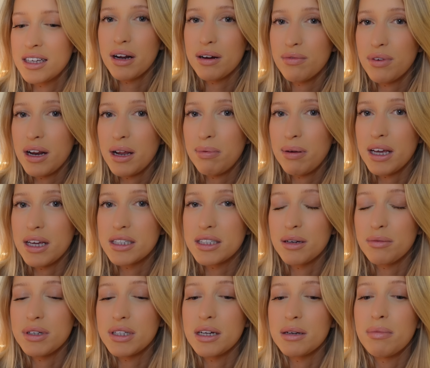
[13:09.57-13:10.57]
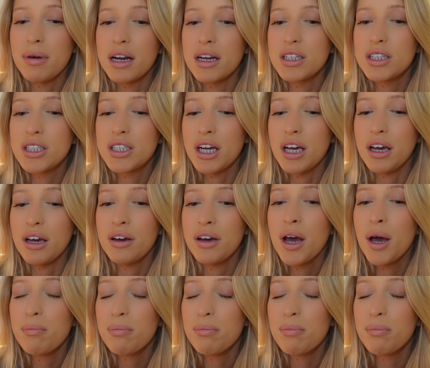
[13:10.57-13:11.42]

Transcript: but I'm really pleased that we did manage to